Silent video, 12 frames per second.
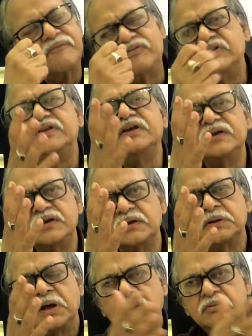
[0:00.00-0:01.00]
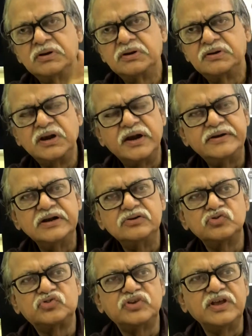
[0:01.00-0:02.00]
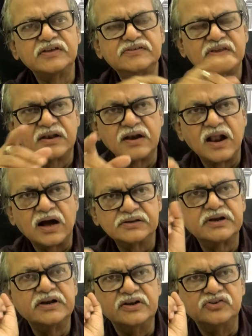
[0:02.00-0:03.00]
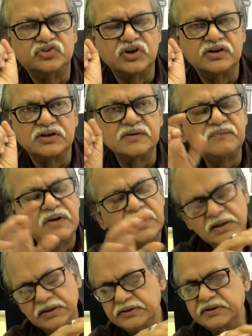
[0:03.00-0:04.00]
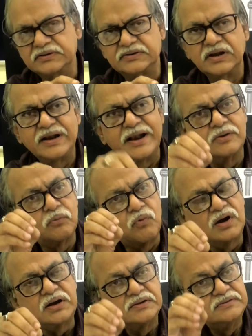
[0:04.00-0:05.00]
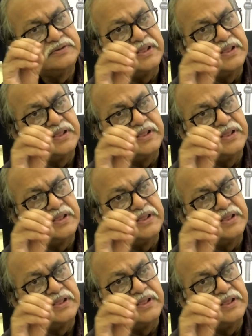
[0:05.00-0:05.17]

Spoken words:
everything relating to CSR and other initiative in detail, and what